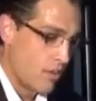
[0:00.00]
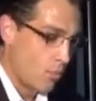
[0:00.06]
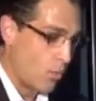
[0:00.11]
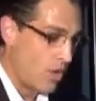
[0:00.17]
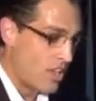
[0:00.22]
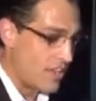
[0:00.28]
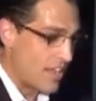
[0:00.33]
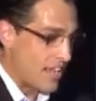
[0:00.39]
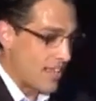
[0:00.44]

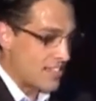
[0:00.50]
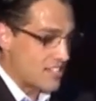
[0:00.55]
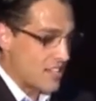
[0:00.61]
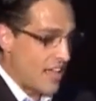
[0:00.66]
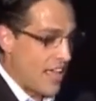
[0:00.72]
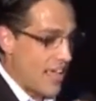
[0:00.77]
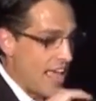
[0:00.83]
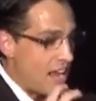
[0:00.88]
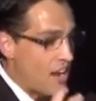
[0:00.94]
when
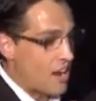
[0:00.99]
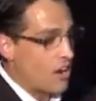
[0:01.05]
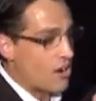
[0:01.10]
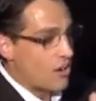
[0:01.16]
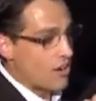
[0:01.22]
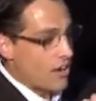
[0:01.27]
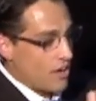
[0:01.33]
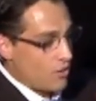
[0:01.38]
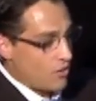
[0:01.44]

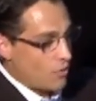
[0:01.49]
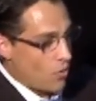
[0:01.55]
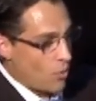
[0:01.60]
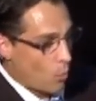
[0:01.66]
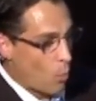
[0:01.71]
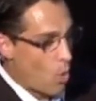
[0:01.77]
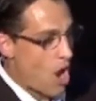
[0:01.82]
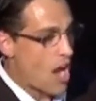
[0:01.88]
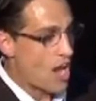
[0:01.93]
air and
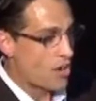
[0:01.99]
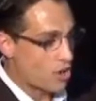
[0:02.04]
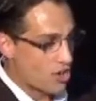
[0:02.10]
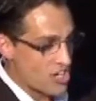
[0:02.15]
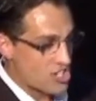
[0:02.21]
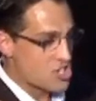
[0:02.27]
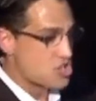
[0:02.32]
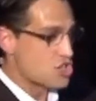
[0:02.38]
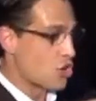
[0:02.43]
water
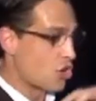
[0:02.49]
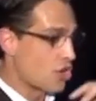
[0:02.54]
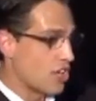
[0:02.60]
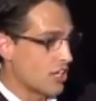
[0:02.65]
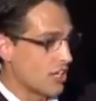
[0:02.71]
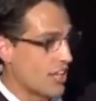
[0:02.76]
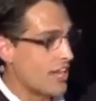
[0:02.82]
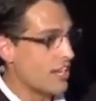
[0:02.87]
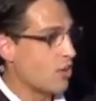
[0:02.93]
is
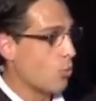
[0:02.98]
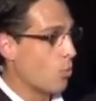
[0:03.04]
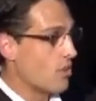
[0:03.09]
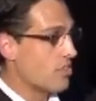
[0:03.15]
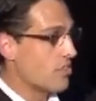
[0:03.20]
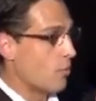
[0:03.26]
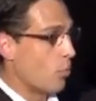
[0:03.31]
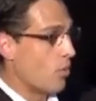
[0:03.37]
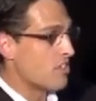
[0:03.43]
circulated
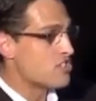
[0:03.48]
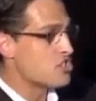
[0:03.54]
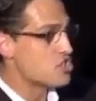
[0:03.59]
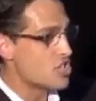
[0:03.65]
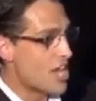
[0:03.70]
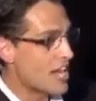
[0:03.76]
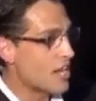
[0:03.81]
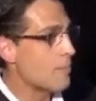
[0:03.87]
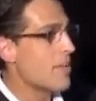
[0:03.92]
with
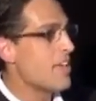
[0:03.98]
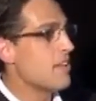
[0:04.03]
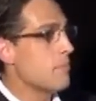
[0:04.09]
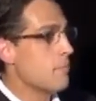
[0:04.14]
sediment